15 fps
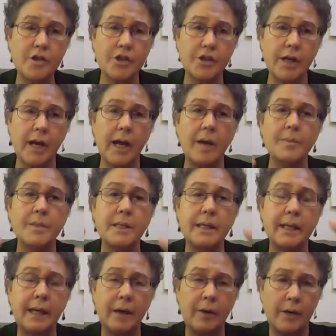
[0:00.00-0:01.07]
job to
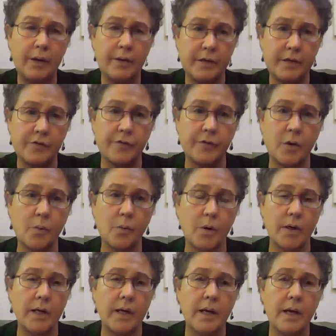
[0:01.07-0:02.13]
carry this
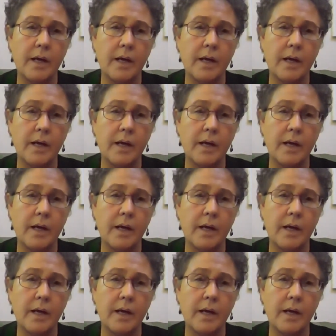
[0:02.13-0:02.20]
forward